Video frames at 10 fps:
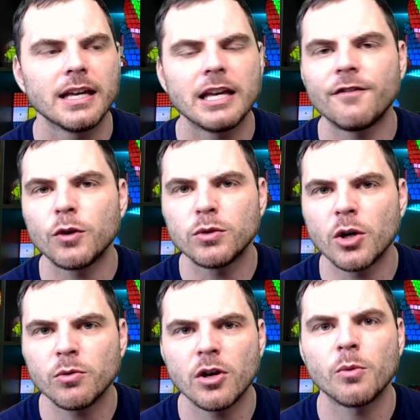if you
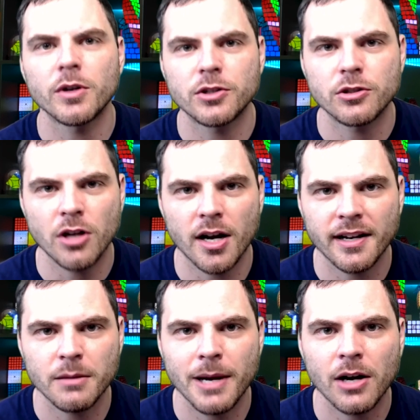don't know what you're
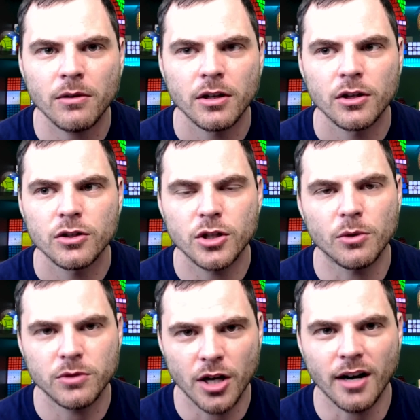talking about,
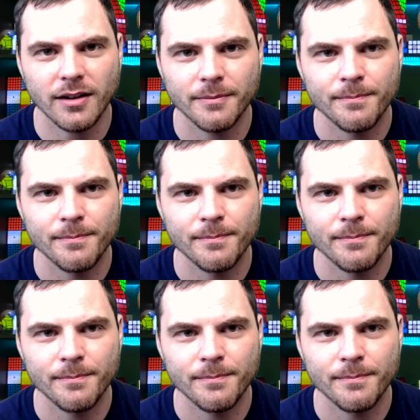don't talk.